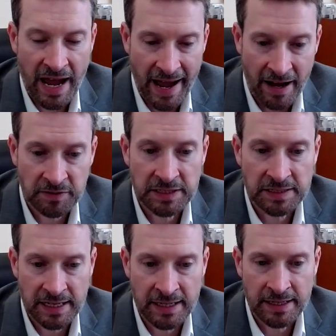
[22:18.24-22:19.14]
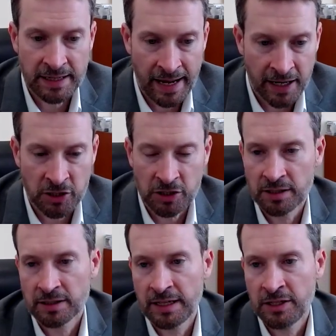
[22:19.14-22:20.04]
we have to take
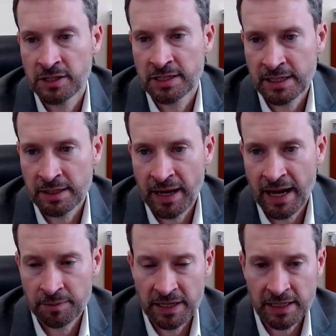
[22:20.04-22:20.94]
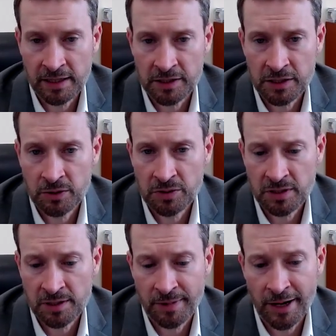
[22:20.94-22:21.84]
action, and just sitting back and making
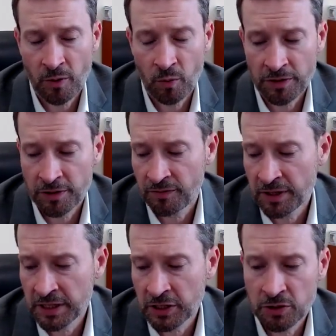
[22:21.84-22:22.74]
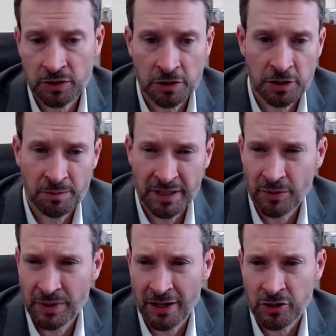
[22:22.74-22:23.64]
excuses about what the funding could or
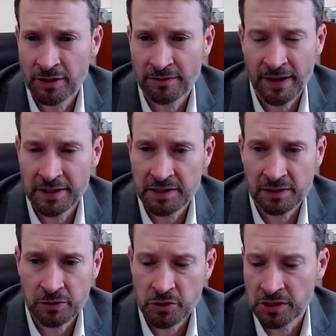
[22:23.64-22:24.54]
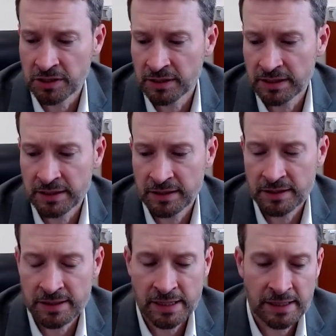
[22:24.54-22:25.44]
couldn't be without trying to find a solution
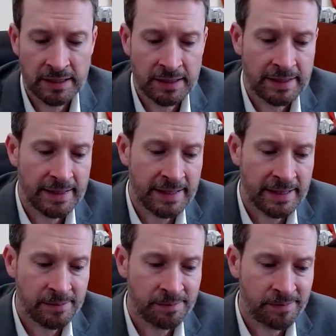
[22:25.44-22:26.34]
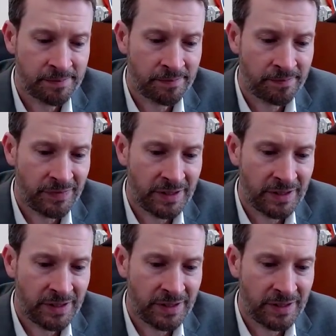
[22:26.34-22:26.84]
is the